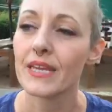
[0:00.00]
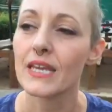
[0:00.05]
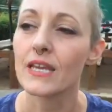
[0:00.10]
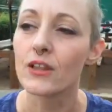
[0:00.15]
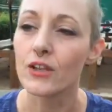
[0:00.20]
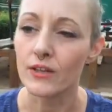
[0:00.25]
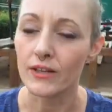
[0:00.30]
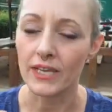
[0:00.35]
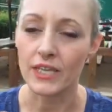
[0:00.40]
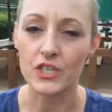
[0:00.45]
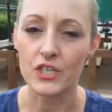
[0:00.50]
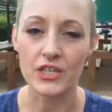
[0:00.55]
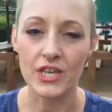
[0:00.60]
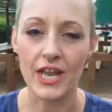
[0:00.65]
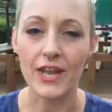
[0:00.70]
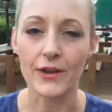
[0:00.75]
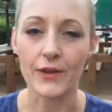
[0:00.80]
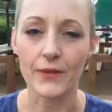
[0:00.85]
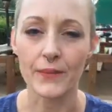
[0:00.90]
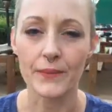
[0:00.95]
it looked like a
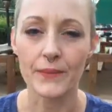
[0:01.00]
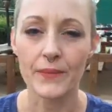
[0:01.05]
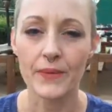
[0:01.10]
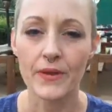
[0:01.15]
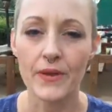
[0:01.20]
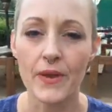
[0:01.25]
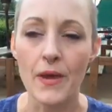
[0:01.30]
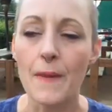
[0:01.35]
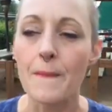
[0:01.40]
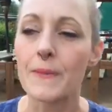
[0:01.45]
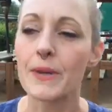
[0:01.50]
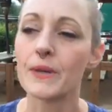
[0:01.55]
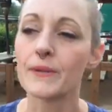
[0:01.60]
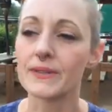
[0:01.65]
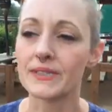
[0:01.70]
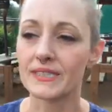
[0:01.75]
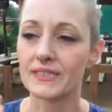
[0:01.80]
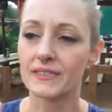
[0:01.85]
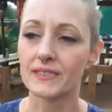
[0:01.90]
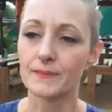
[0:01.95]
shadow, but it
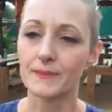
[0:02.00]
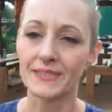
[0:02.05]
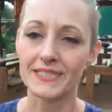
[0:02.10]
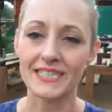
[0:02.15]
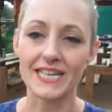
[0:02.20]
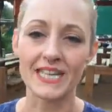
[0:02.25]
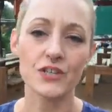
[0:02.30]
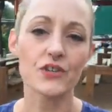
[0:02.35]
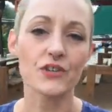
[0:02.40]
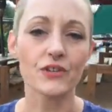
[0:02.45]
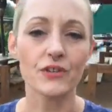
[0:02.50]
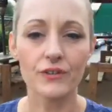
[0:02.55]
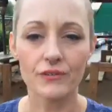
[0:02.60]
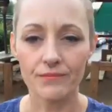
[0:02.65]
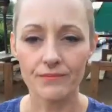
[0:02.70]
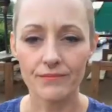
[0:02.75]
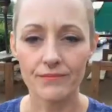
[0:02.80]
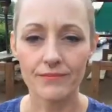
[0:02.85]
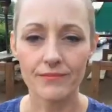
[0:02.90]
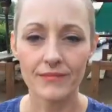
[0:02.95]
was substantial,
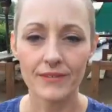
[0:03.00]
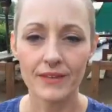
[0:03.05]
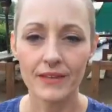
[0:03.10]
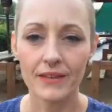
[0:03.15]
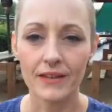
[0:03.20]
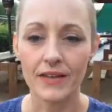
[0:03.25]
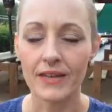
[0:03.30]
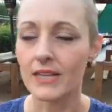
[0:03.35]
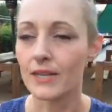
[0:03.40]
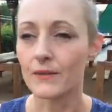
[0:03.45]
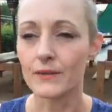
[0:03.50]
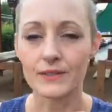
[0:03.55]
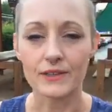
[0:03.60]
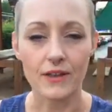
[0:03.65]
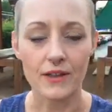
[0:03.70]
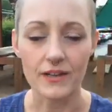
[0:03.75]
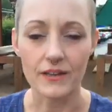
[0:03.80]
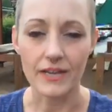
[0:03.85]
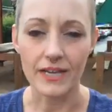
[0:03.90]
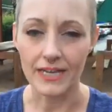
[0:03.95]
and then it was
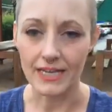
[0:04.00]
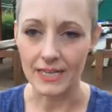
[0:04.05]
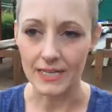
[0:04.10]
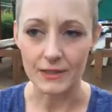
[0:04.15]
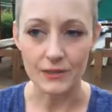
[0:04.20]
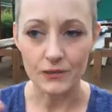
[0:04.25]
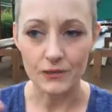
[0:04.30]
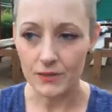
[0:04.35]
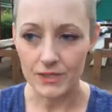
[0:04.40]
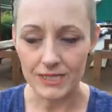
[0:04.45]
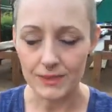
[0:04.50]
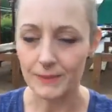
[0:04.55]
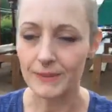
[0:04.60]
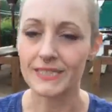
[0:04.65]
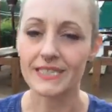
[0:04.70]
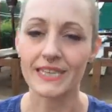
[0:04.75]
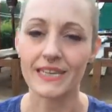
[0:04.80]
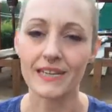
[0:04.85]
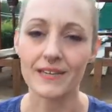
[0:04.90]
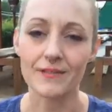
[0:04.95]
gone like in a
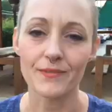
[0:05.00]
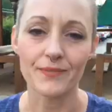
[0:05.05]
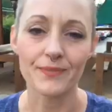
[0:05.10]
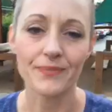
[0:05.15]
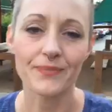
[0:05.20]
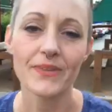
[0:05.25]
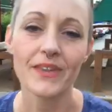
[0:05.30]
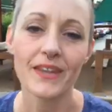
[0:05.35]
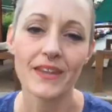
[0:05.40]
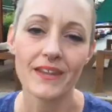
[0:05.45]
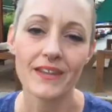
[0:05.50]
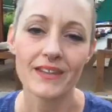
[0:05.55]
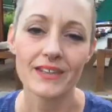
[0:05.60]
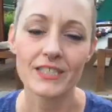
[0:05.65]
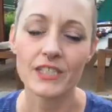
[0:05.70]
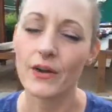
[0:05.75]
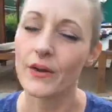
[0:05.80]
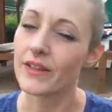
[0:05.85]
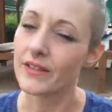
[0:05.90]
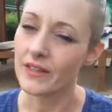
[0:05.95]
split second.
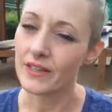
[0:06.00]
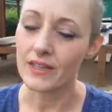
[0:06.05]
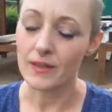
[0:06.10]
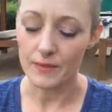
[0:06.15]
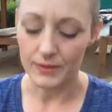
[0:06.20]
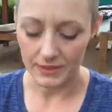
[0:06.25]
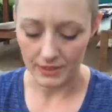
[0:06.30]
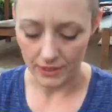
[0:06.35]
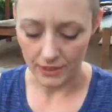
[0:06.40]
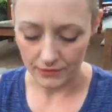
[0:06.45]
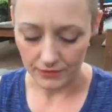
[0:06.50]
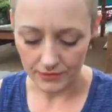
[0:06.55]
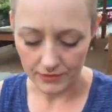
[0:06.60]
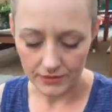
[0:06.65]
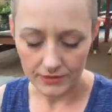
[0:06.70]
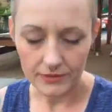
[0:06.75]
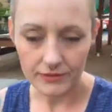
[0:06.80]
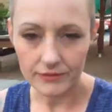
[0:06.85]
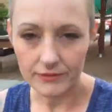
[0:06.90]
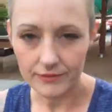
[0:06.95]
So I think that was a
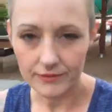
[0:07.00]
ghost.